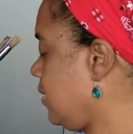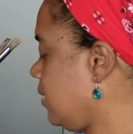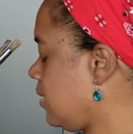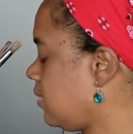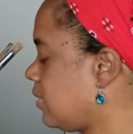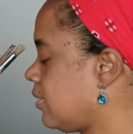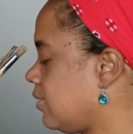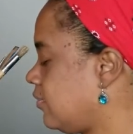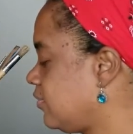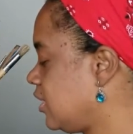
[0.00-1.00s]

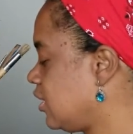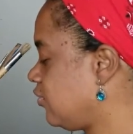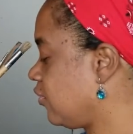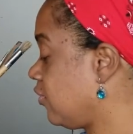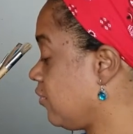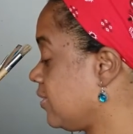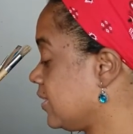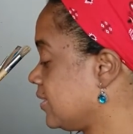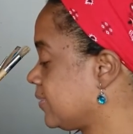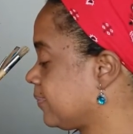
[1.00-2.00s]
And just in case you're
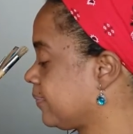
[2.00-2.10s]
curious,